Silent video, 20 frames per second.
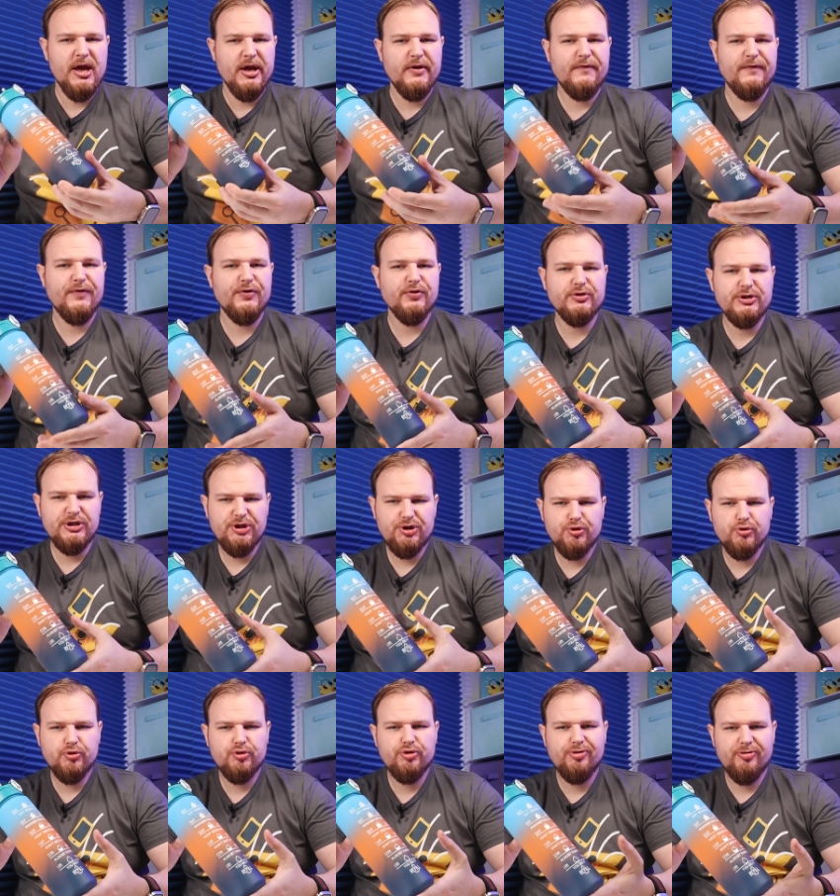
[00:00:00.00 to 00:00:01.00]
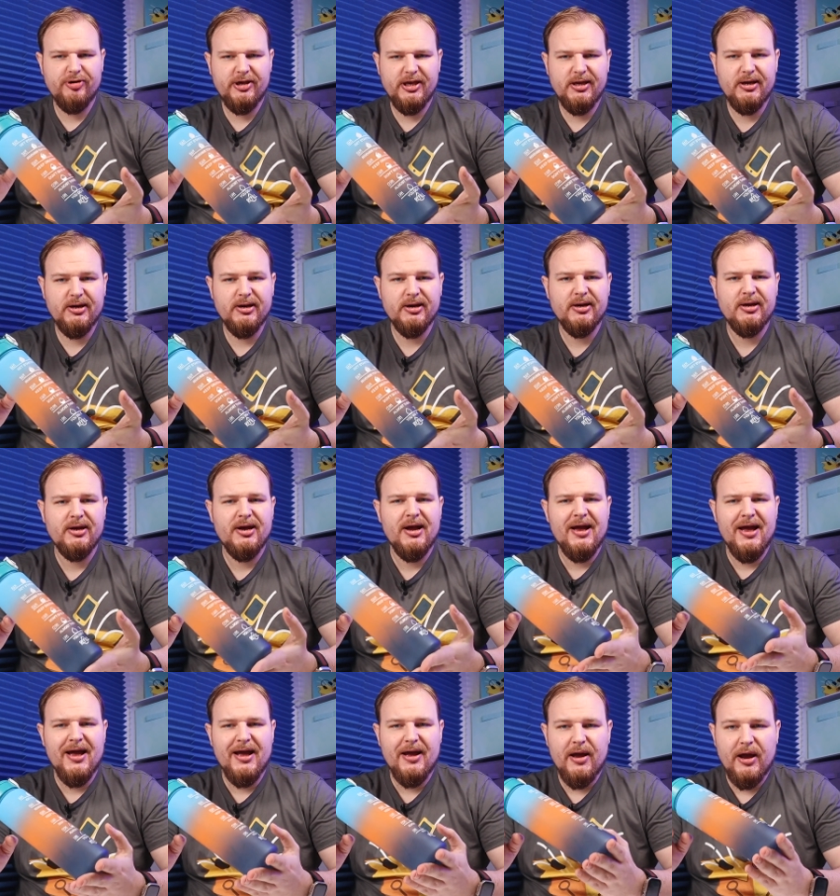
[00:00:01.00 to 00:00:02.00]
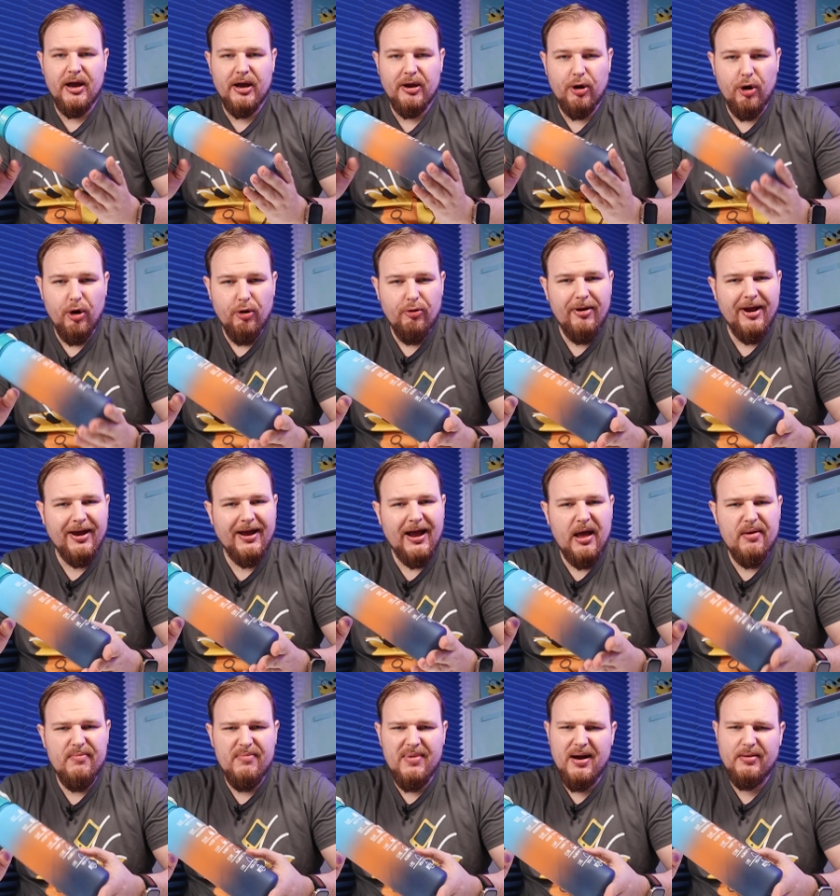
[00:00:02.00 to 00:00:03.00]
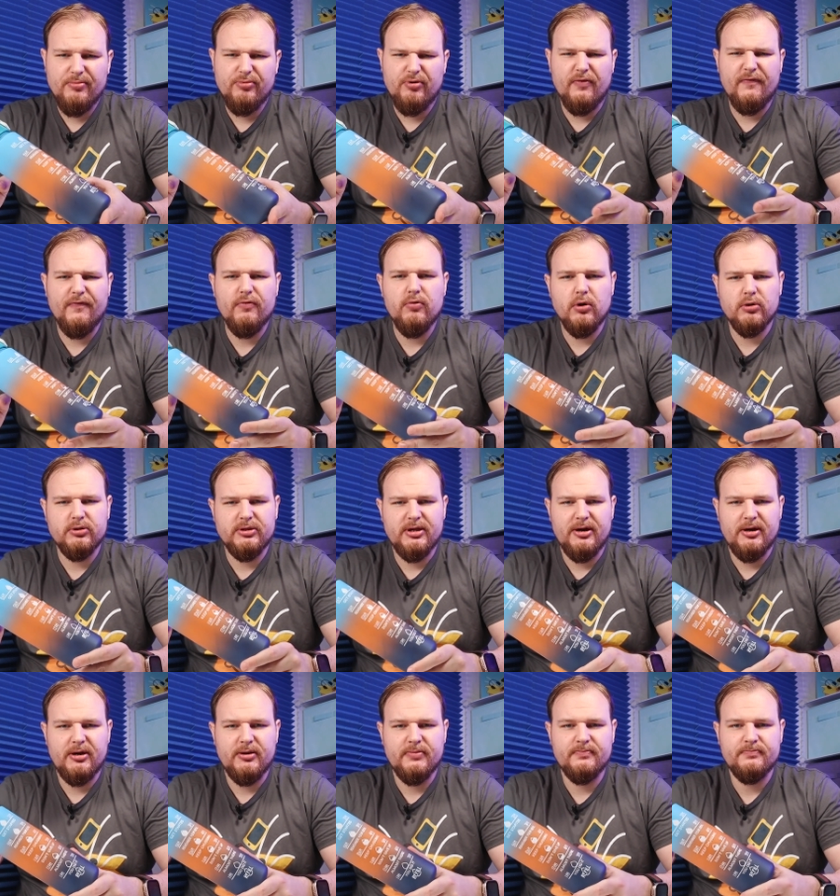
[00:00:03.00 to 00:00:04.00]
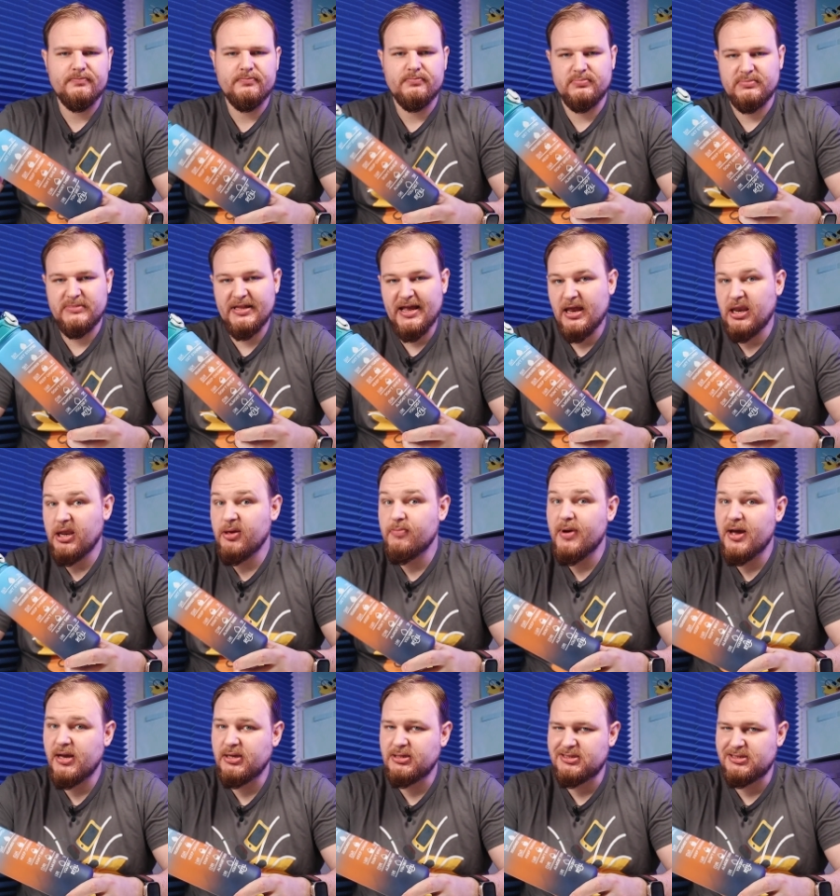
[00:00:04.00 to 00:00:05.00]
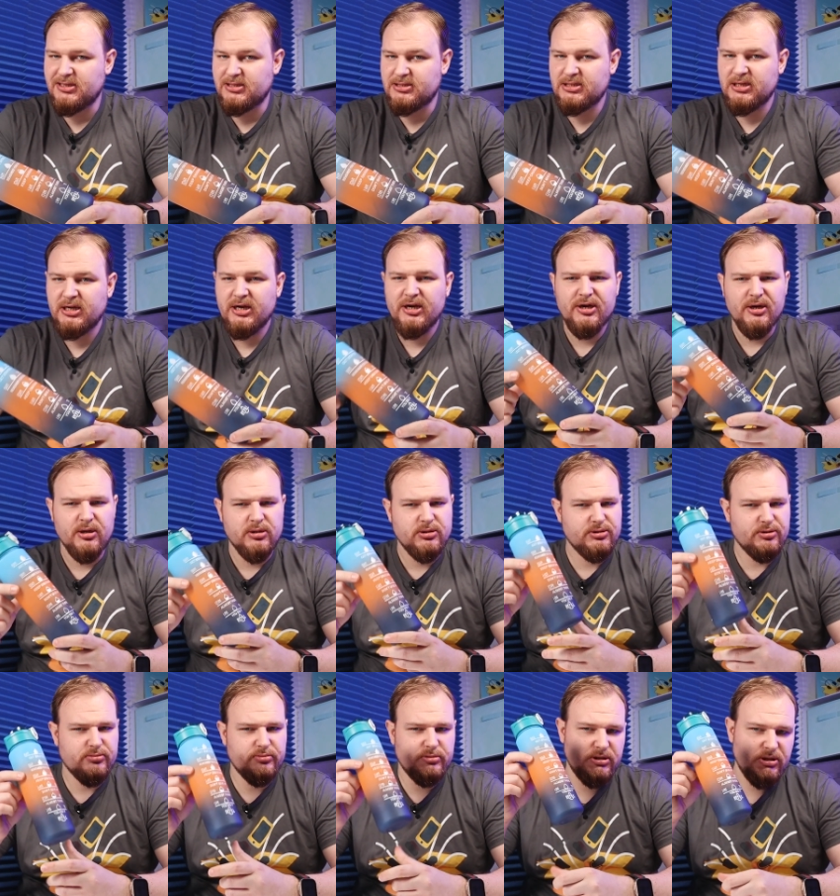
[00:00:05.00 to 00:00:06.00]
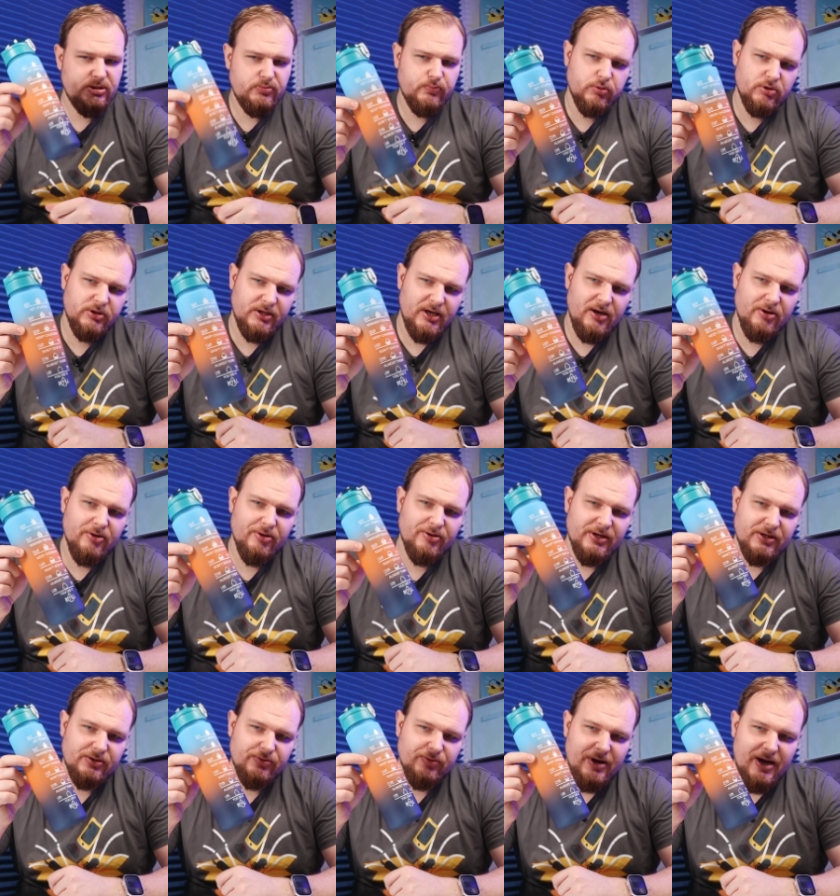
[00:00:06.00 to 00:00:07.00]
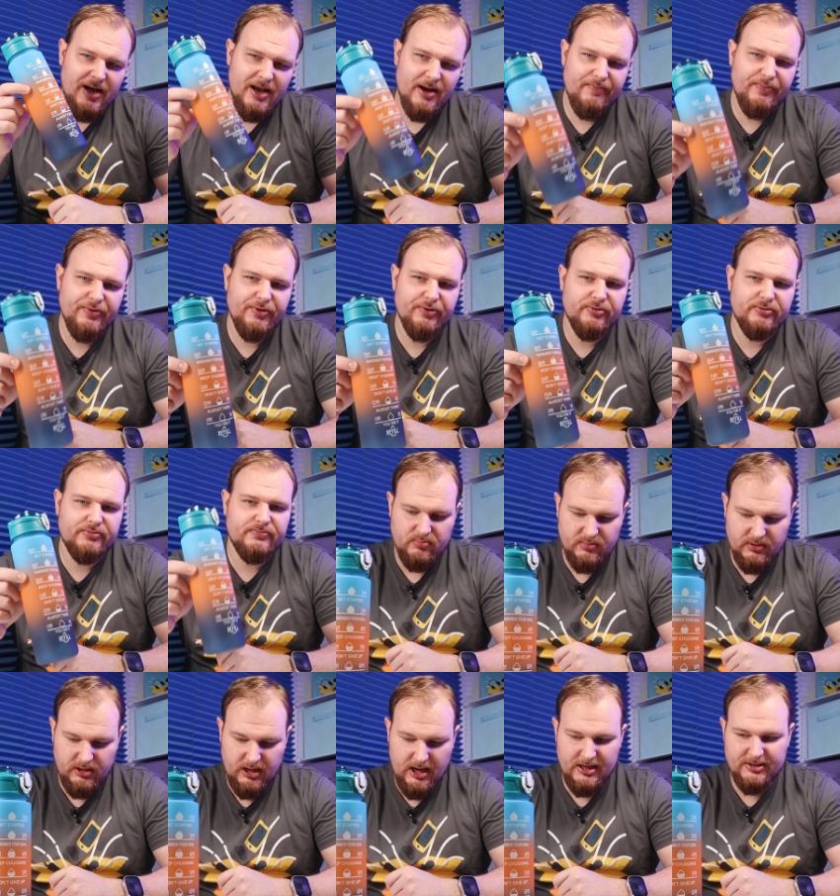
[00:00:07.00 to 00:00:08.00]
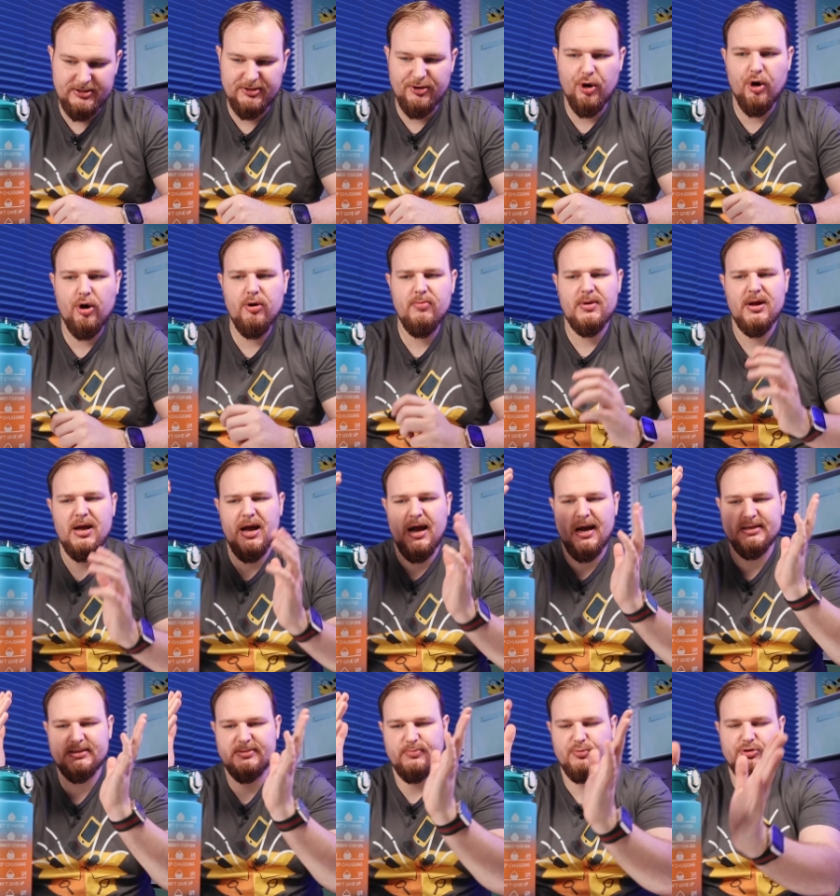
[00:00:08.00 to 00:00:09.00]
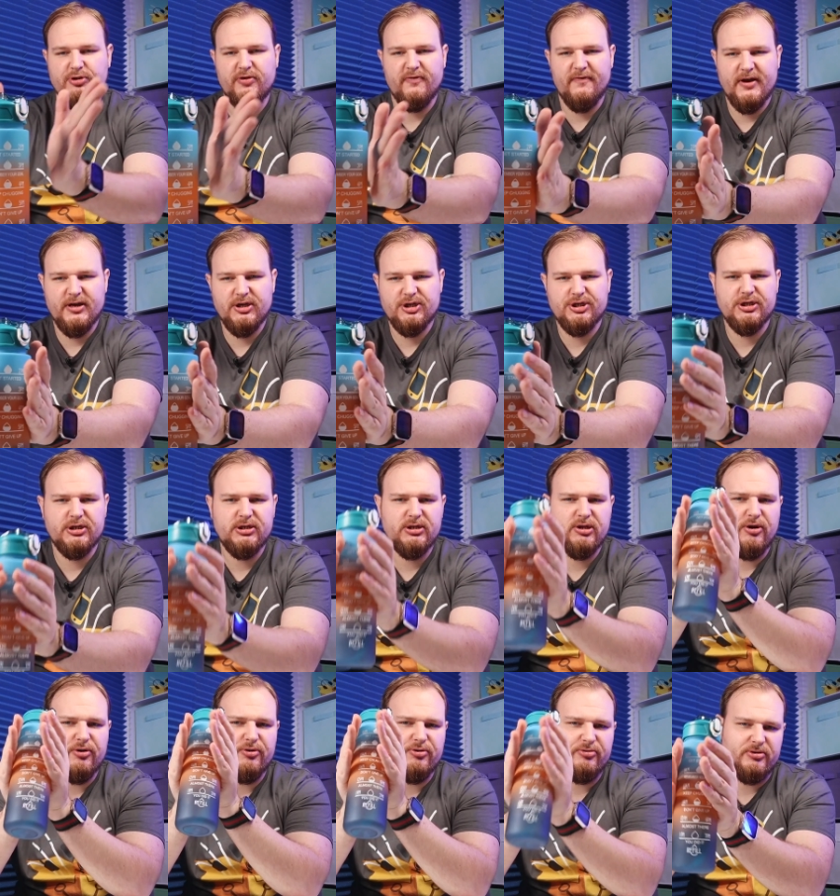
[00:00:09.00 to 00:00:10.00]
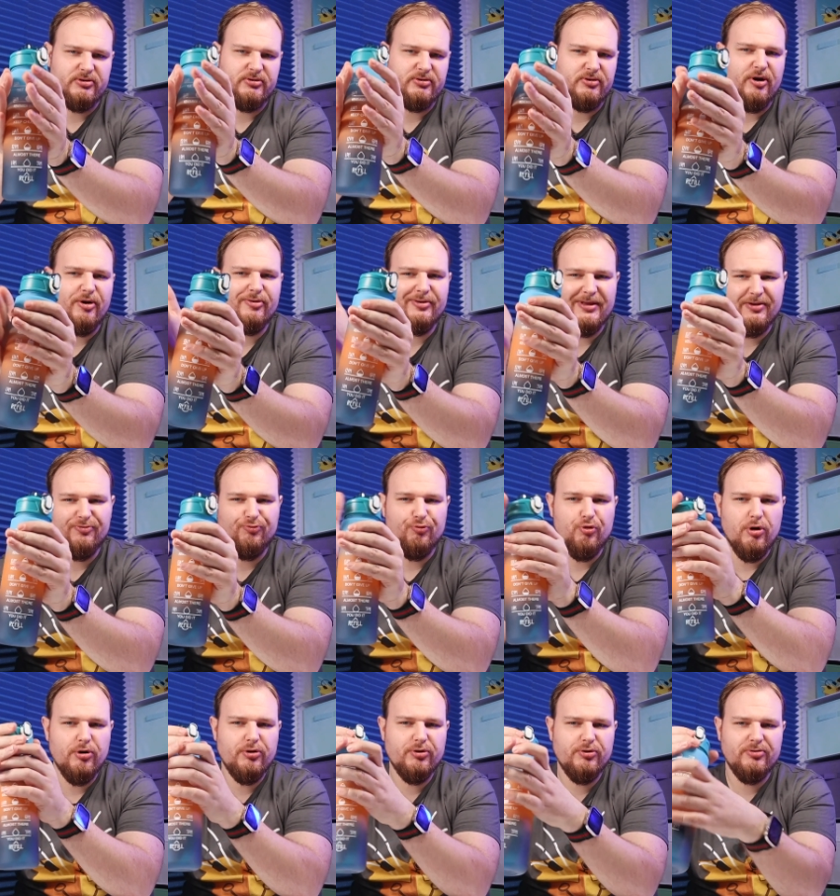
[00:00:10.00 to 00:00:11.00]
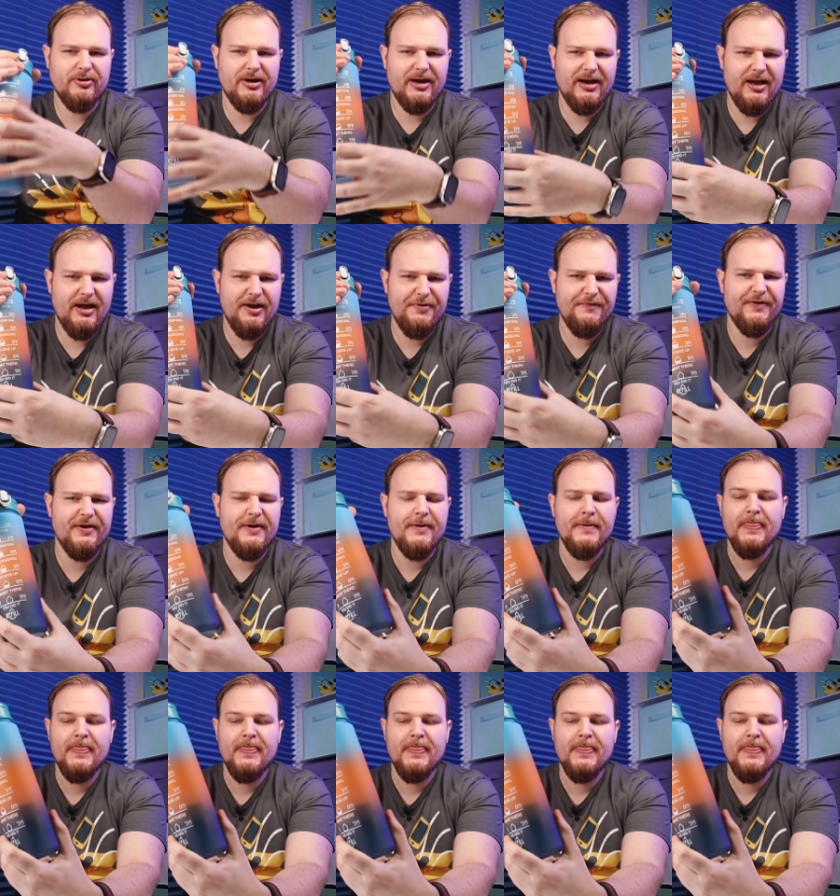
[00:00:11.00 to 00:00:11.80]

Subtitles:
If you need to drink correct amount of water daily basis, so this butter gonna to help you at home as motivation, or at work you can have,